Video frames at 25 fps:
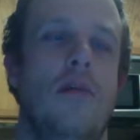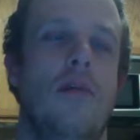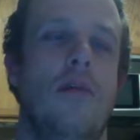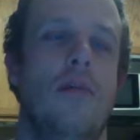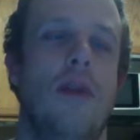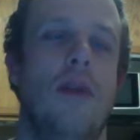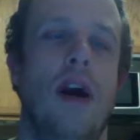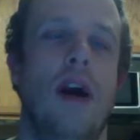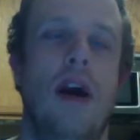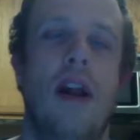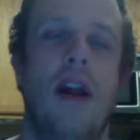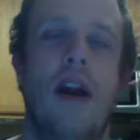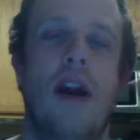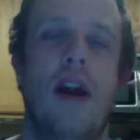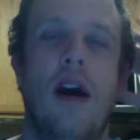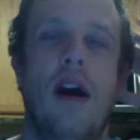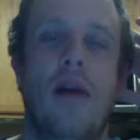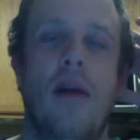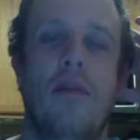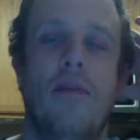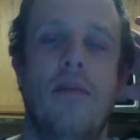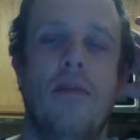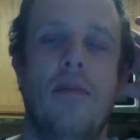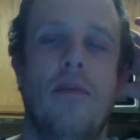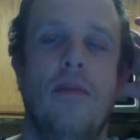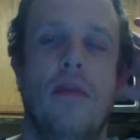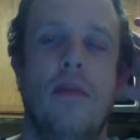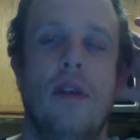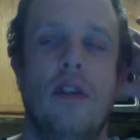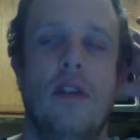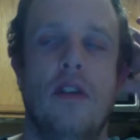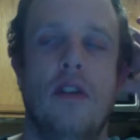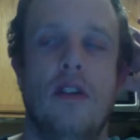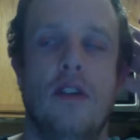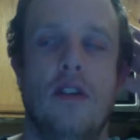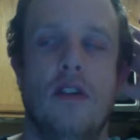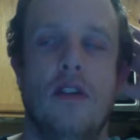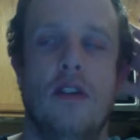but, um,
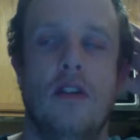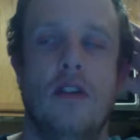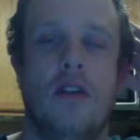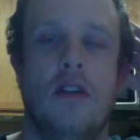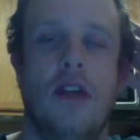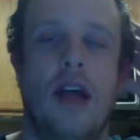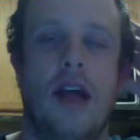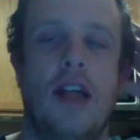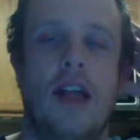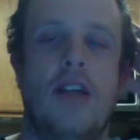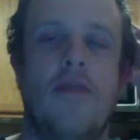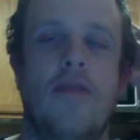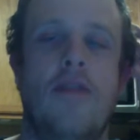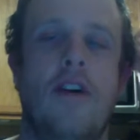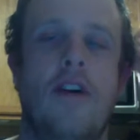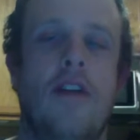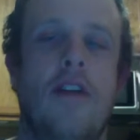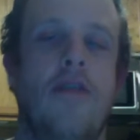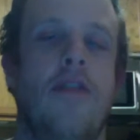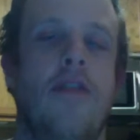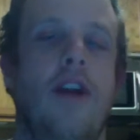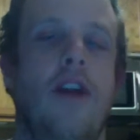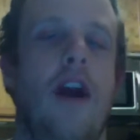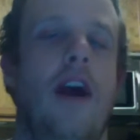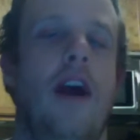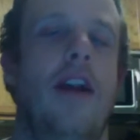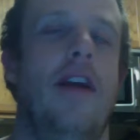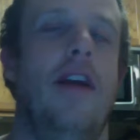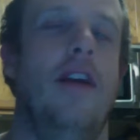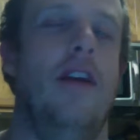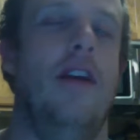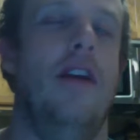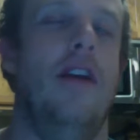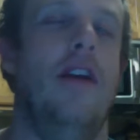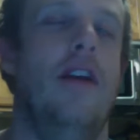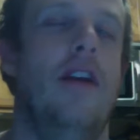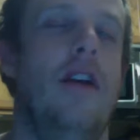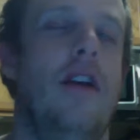so that's Fun
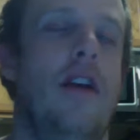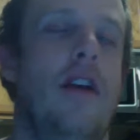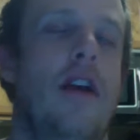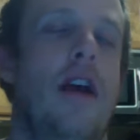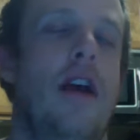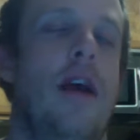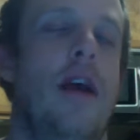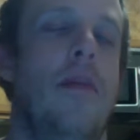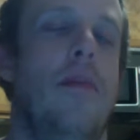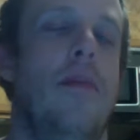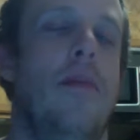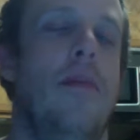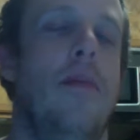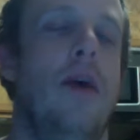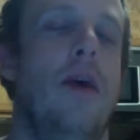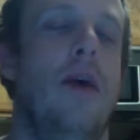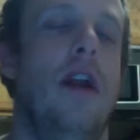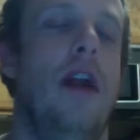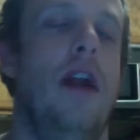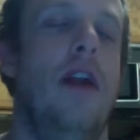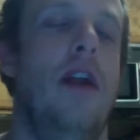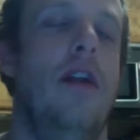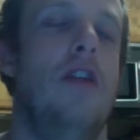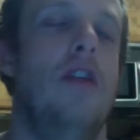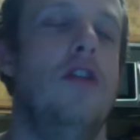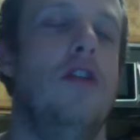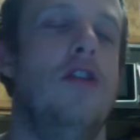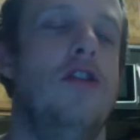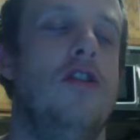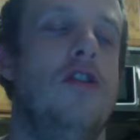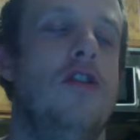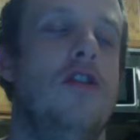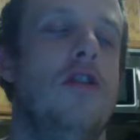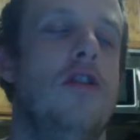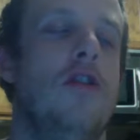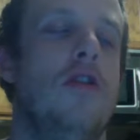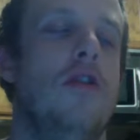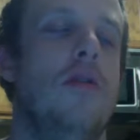Friday. But
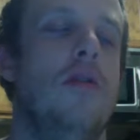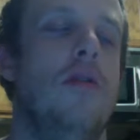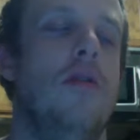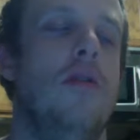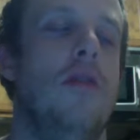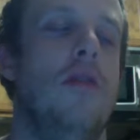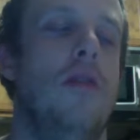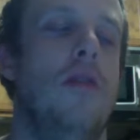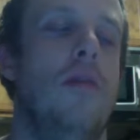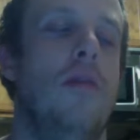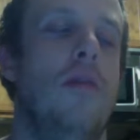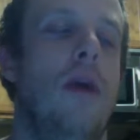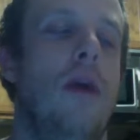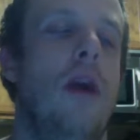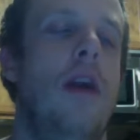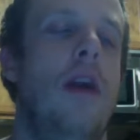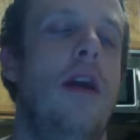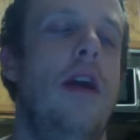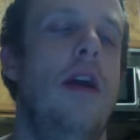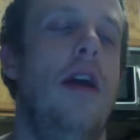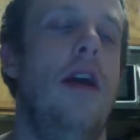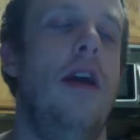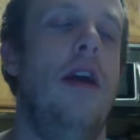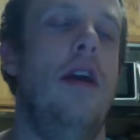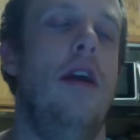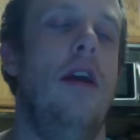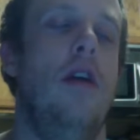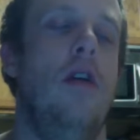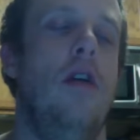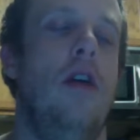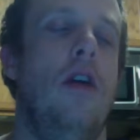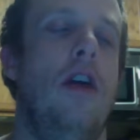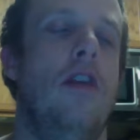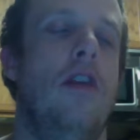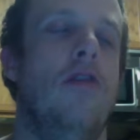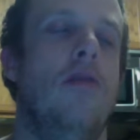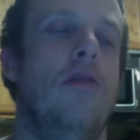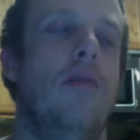Monday,
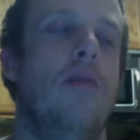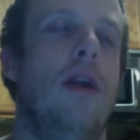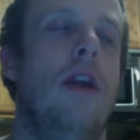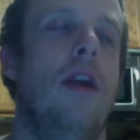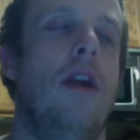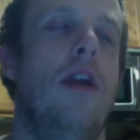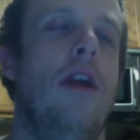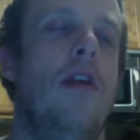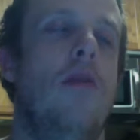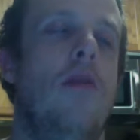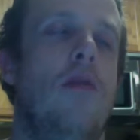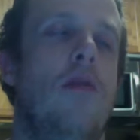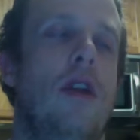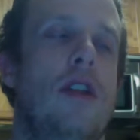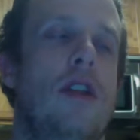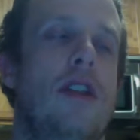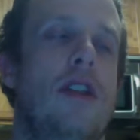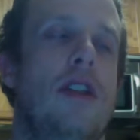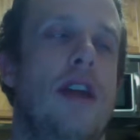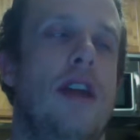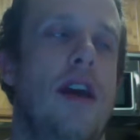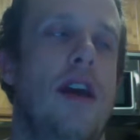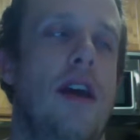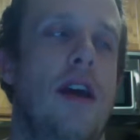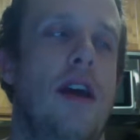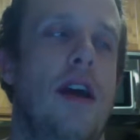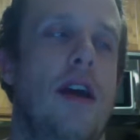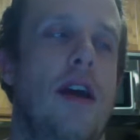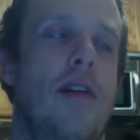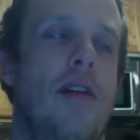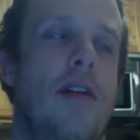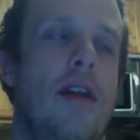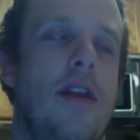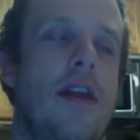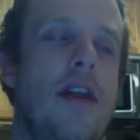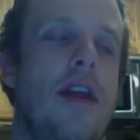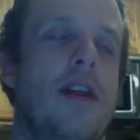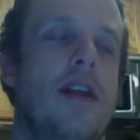either Monday or Wednesday,
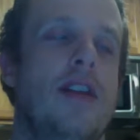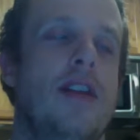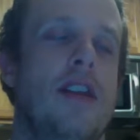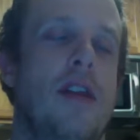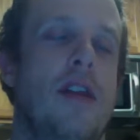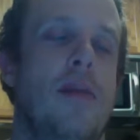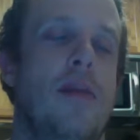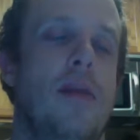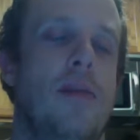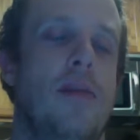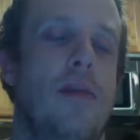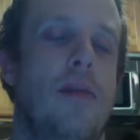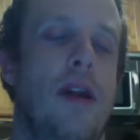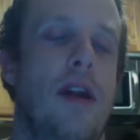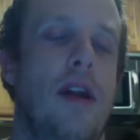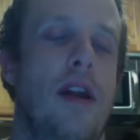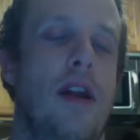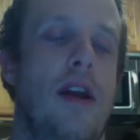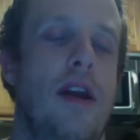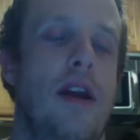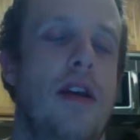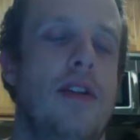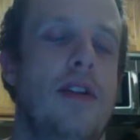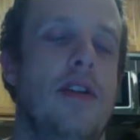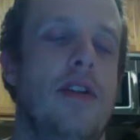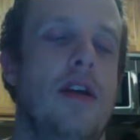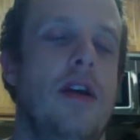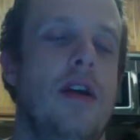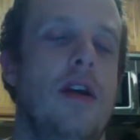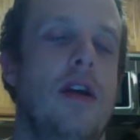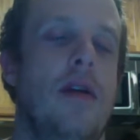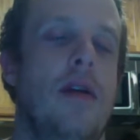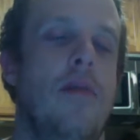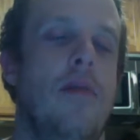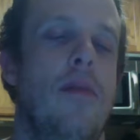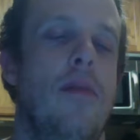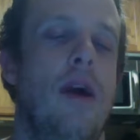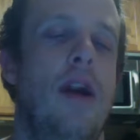I think it's going to be Mondays.
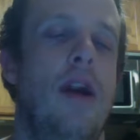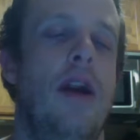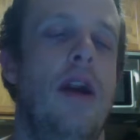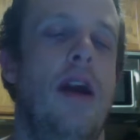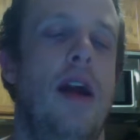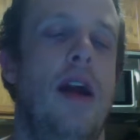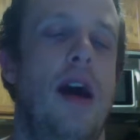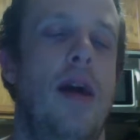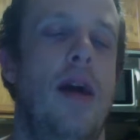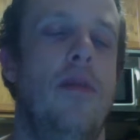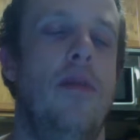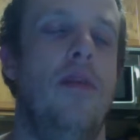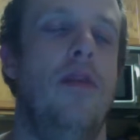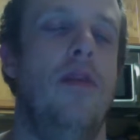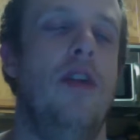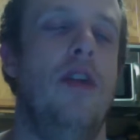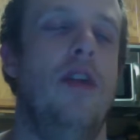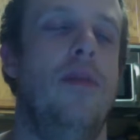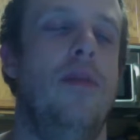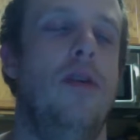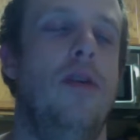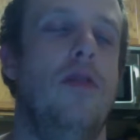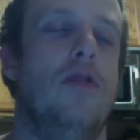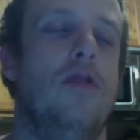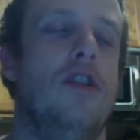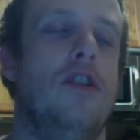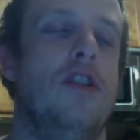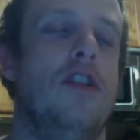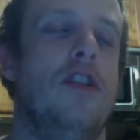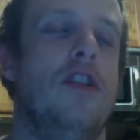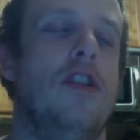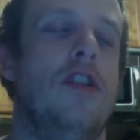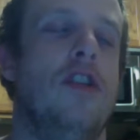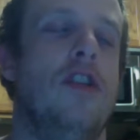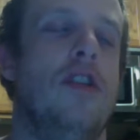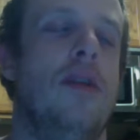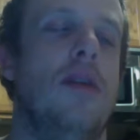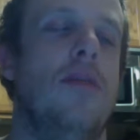Monday, I'm going to post
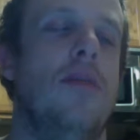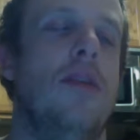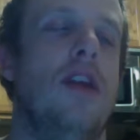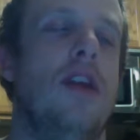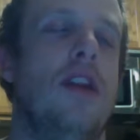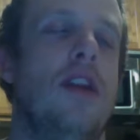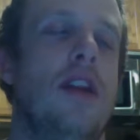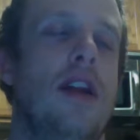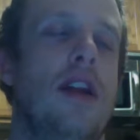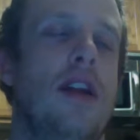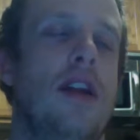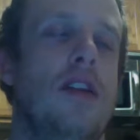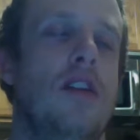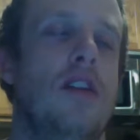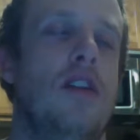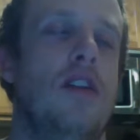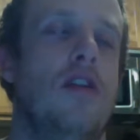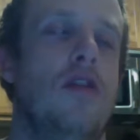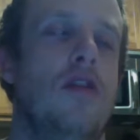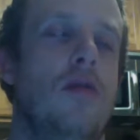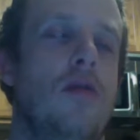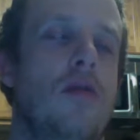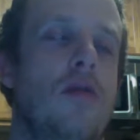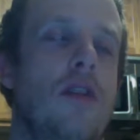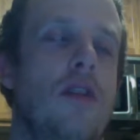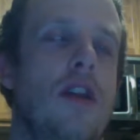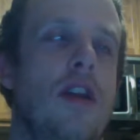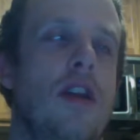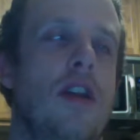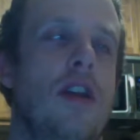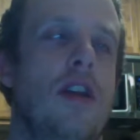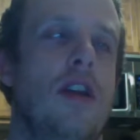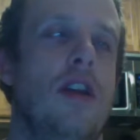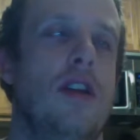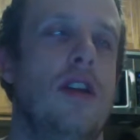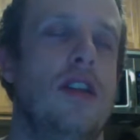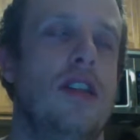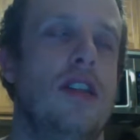something that has to do with
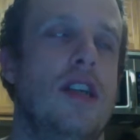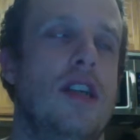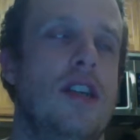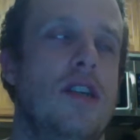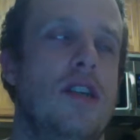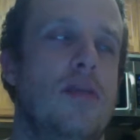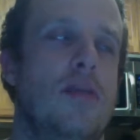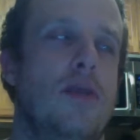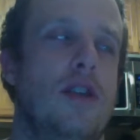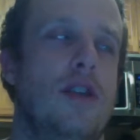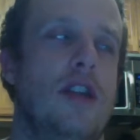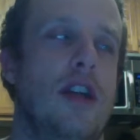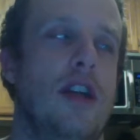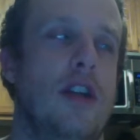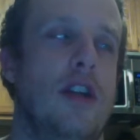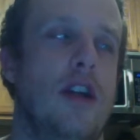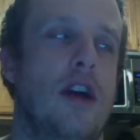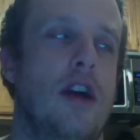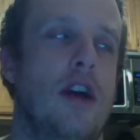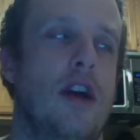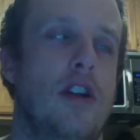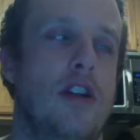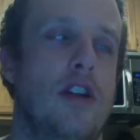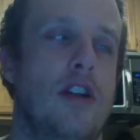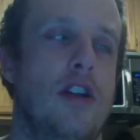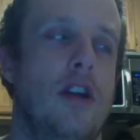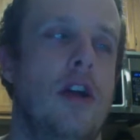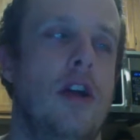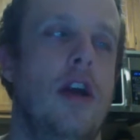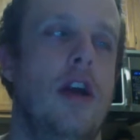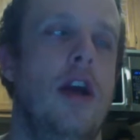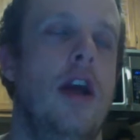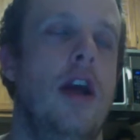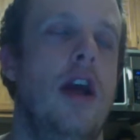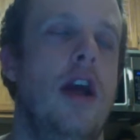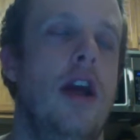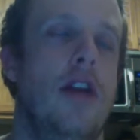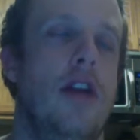accessible technology.
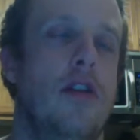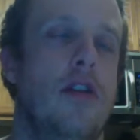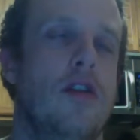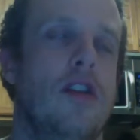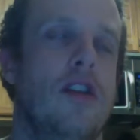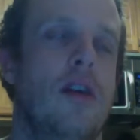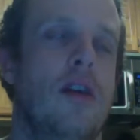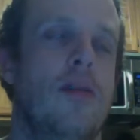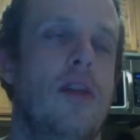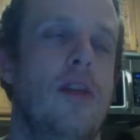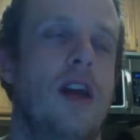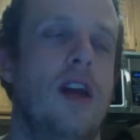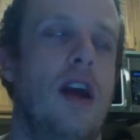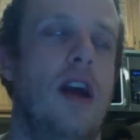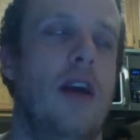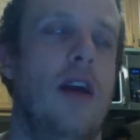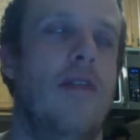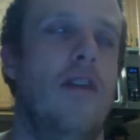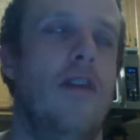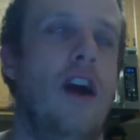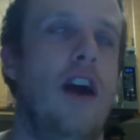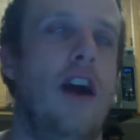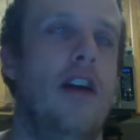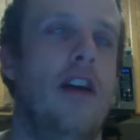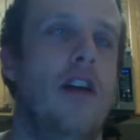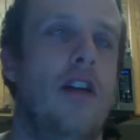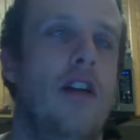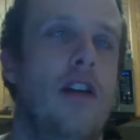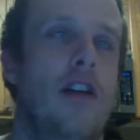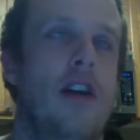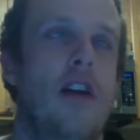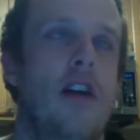Either something I find on the